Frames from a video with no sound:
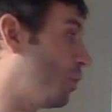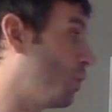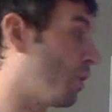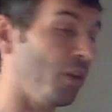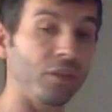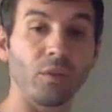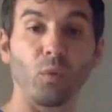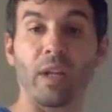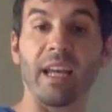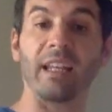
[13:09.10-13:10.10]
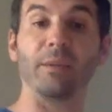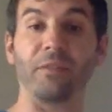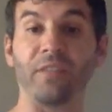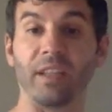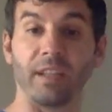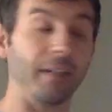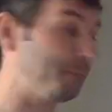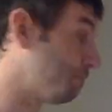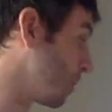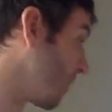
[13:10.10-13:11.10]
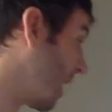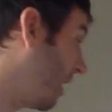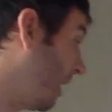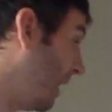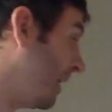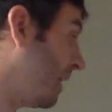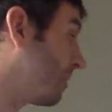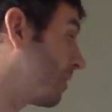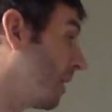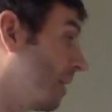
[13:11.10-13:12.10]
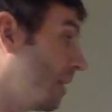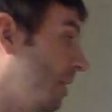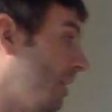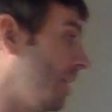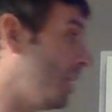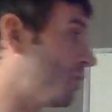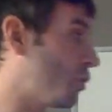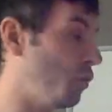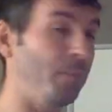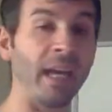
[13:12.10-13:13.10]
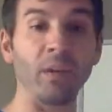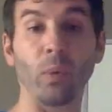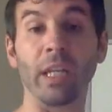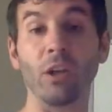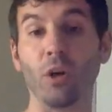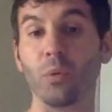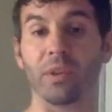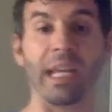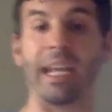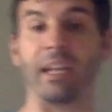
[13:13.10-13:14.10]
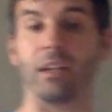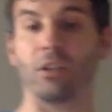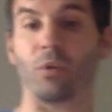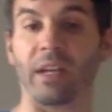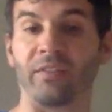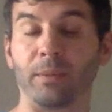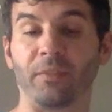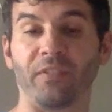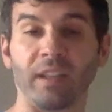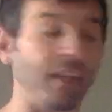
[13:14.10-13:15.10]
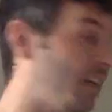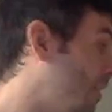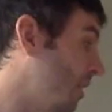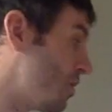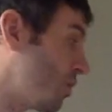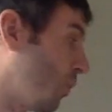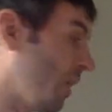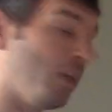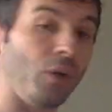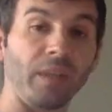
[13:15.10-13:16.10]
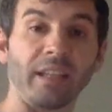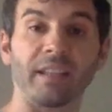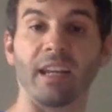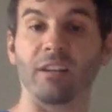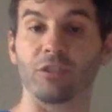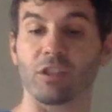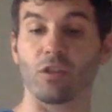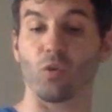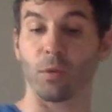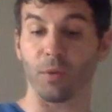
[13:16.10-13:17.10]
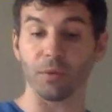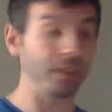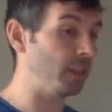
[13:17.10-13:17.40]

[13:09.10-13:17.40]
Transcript: two girls would have hemophilia. And then these two men, we know they don't have hemophilia, so we know that they are just normal.